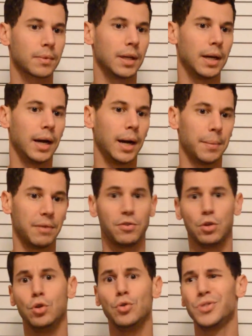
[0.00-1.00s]
If
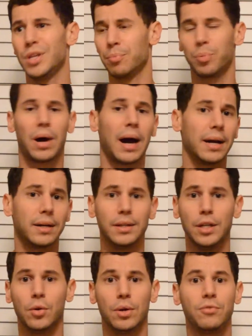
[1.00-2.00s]
you used it prior,
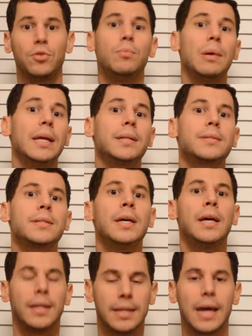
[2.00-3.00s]
in a few minutes,
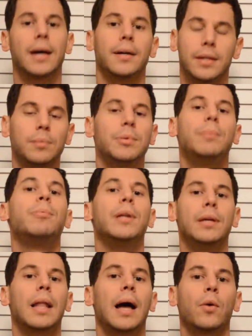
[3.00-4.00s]
yeah, it'll be
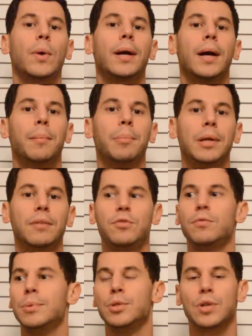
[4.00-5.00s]
a lot quicker. But if
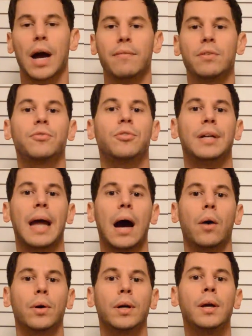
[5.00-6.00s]
you've been driving for an
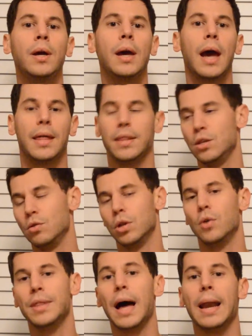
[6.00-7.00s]
hour and then you
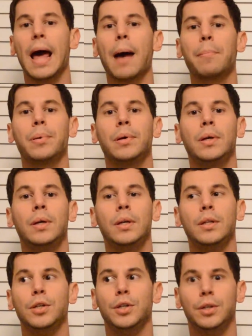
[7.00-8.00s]
load that app,
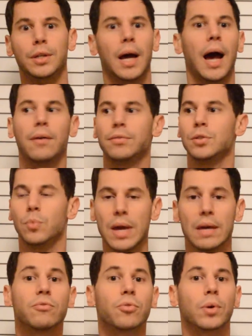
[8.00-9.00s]
you're going to have to
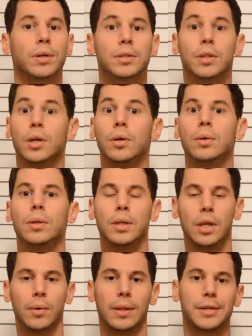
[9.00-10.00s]
wait for it to load,
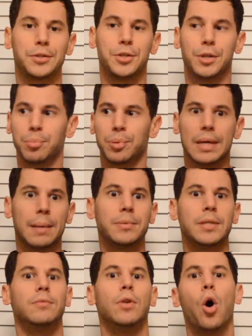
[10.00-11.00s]
unless you're
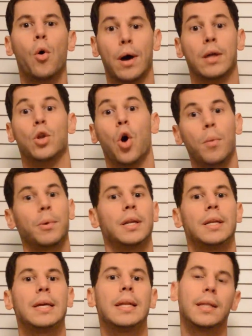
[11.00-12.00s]
preemptive and, I know I'm going to
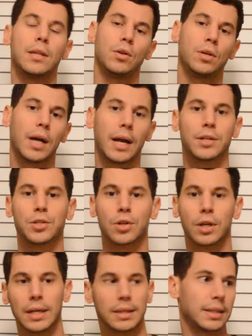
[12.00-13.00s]
need it, and you can kind of
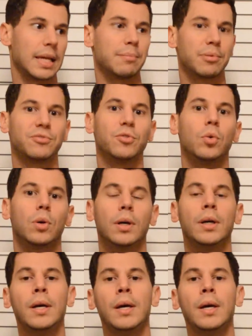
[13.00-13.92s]
start it at the light before.